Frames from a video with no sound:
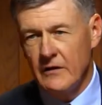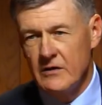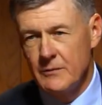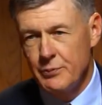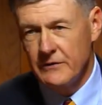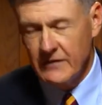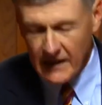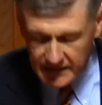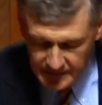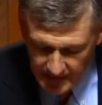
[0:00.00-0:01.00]
and to
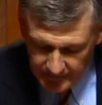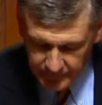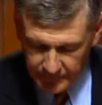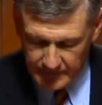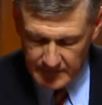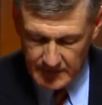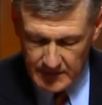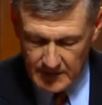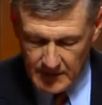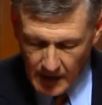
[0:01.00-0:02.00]
protect us.
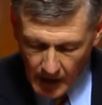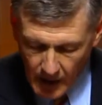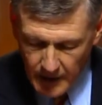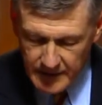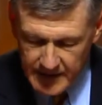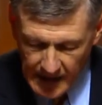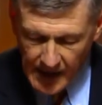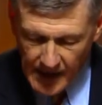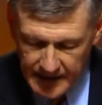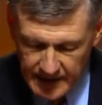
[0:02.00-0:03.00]
Our
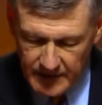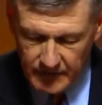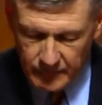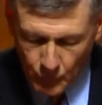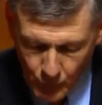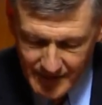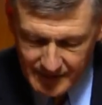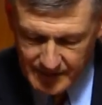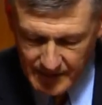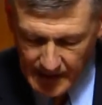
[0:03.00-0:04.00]
God is
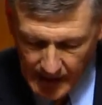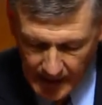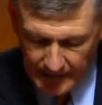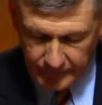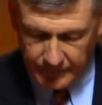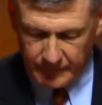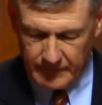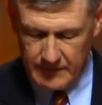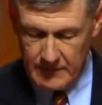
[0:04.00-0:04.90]
with us.